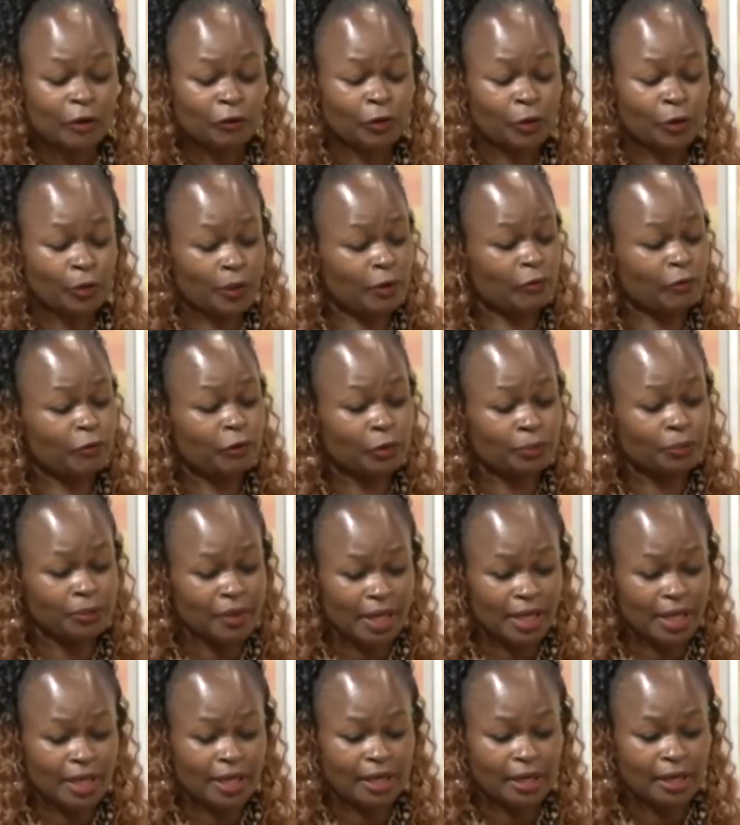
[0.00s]
For, for
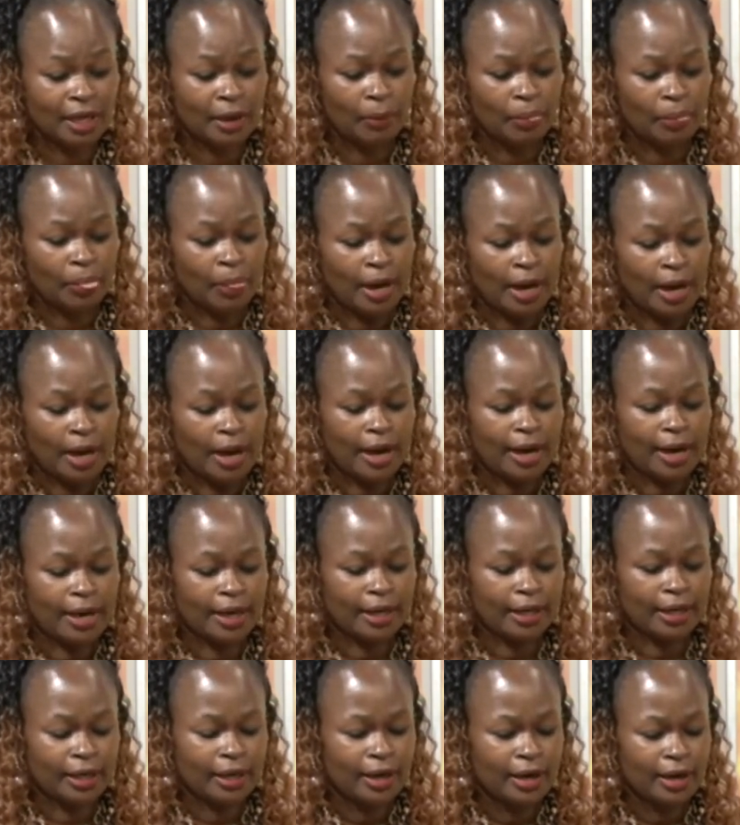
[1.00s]
me,
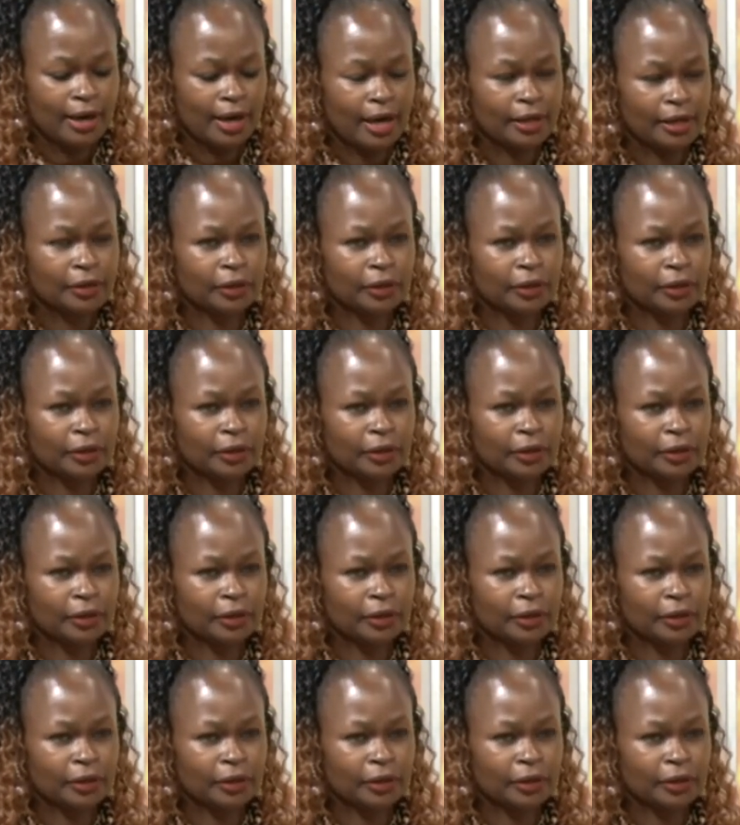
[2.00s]
I,